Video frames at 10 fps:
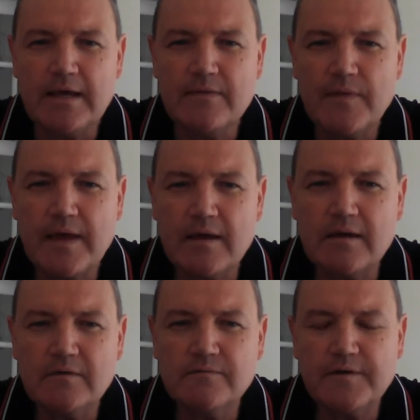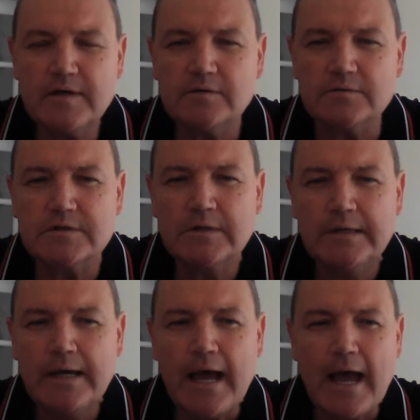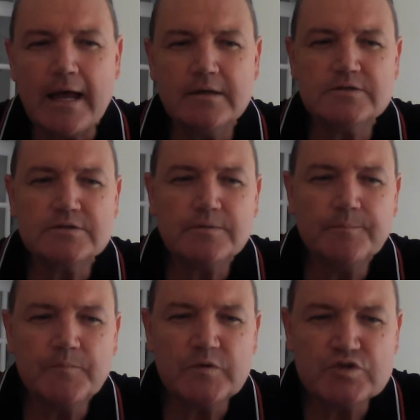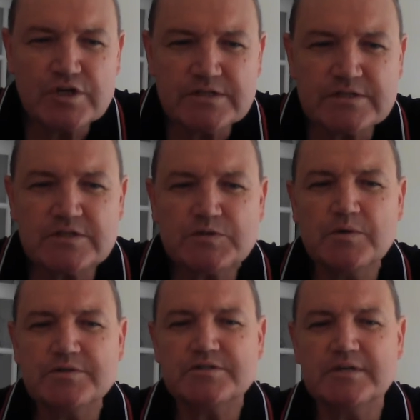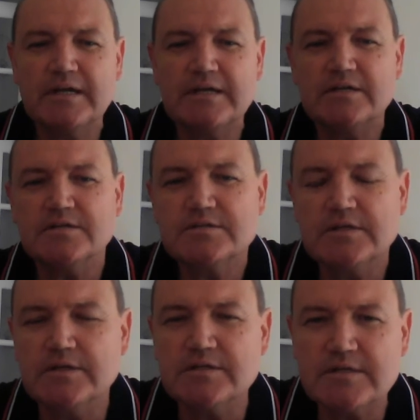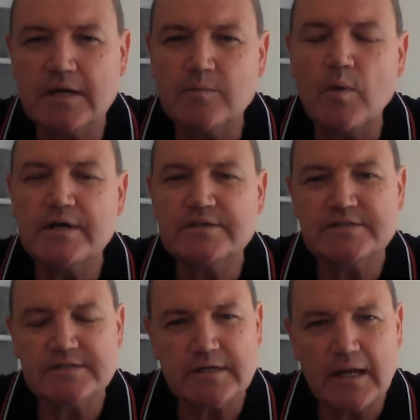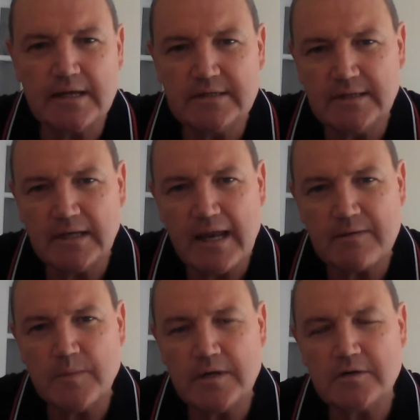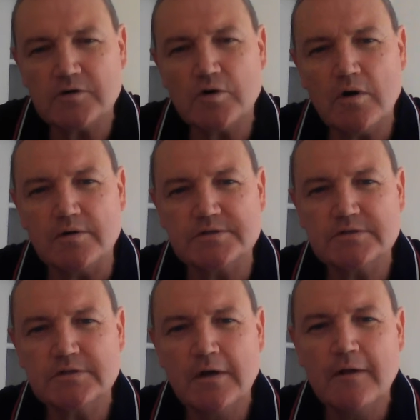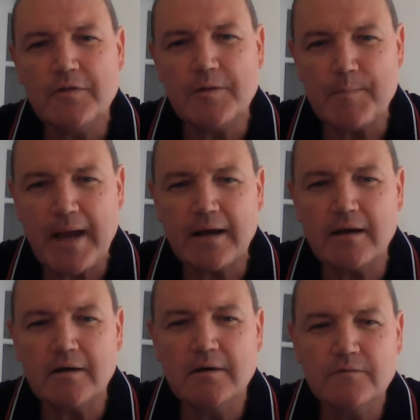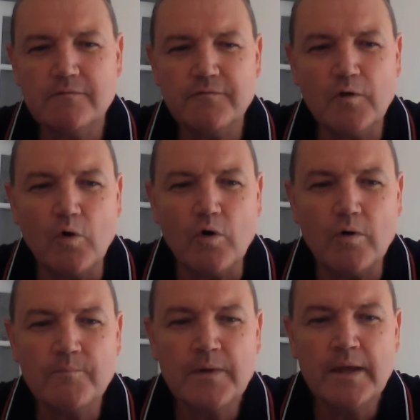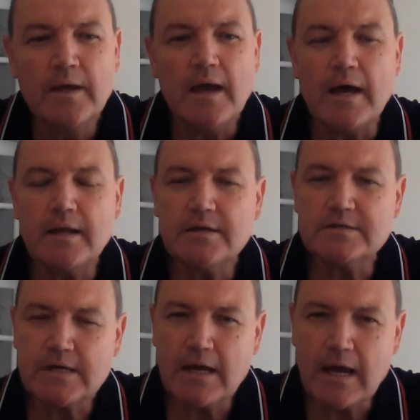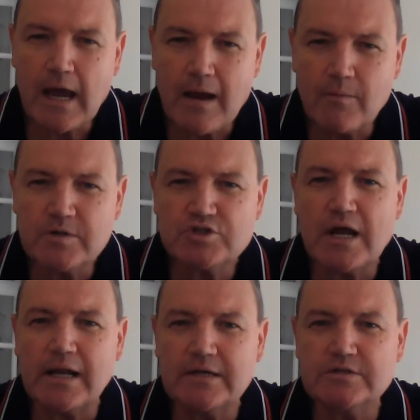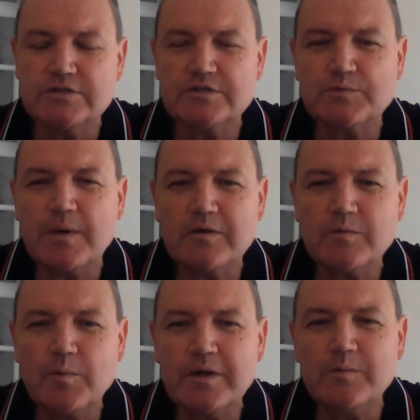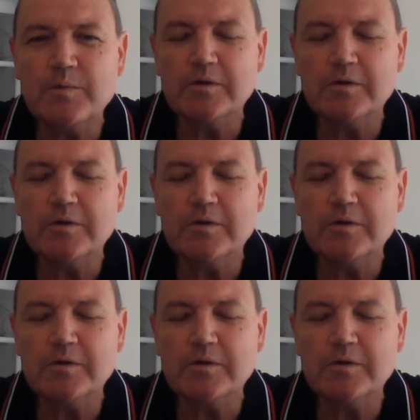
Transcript: in their field. And Jesus wants to lead us in the same way as this lady led me across the bank floor. And our challenge is whether we